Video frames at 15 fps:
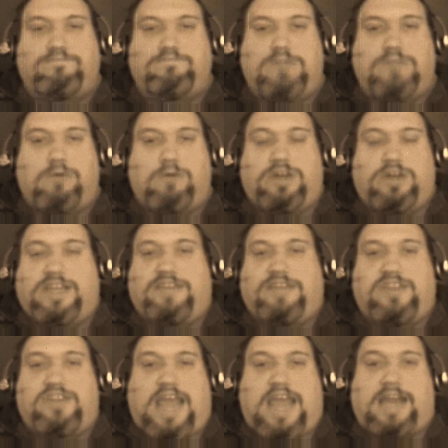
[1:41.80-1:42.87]
wanted to get
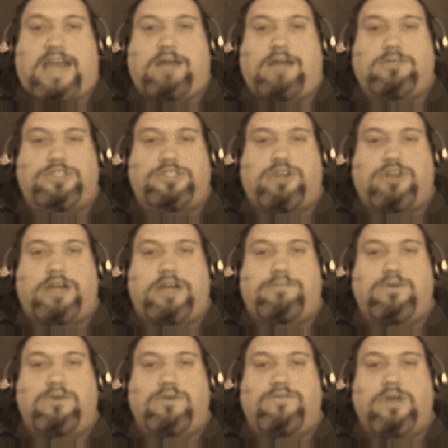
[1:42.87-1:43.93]
the data. I wasn't trying to
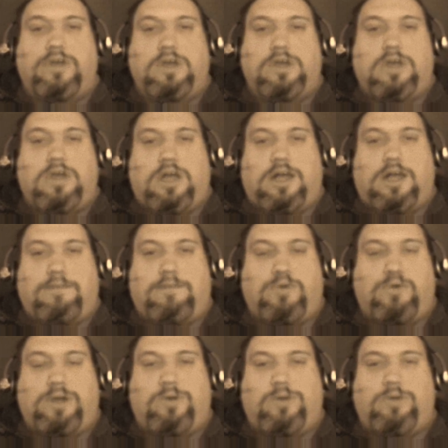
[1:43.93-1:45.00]
prove a
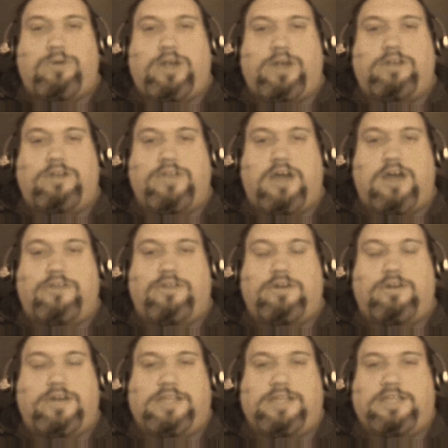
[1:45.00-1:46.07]
point one way or the other,
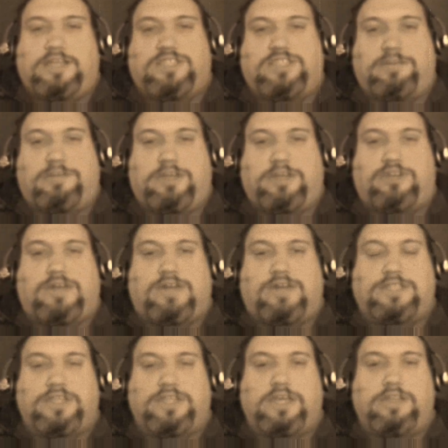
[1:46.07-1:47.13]
and it seemed
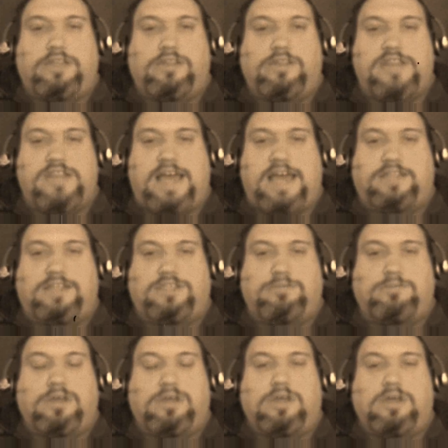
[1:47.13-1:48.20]
interesting, and the data
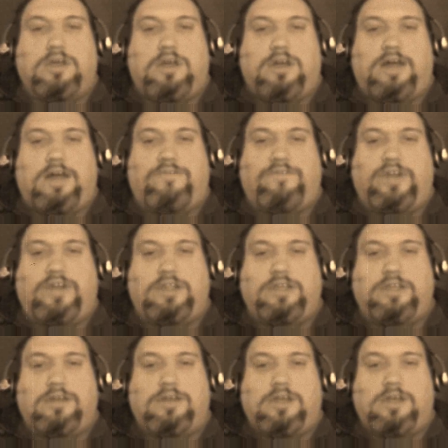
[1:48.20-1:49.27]
seemed
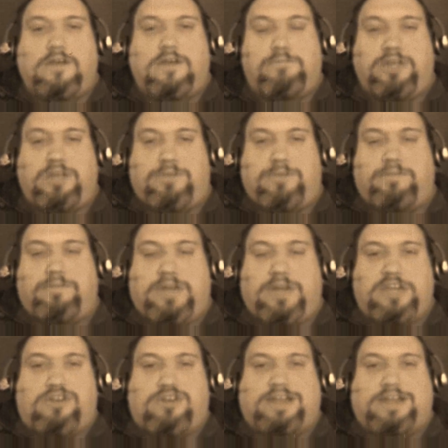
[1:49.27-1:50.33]
fairly complete. But
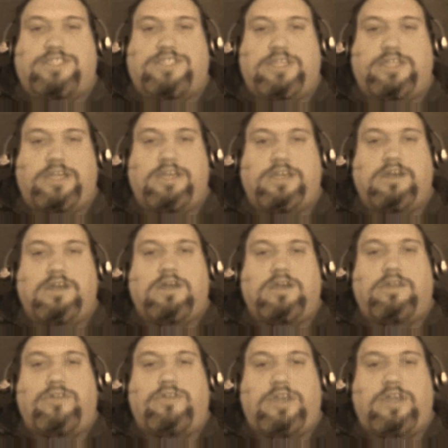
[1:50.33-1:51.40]
interestingly,
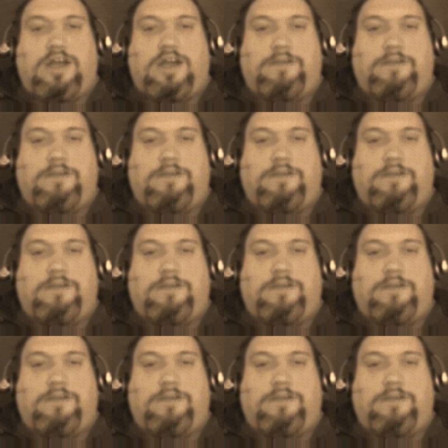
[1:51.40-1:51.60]
the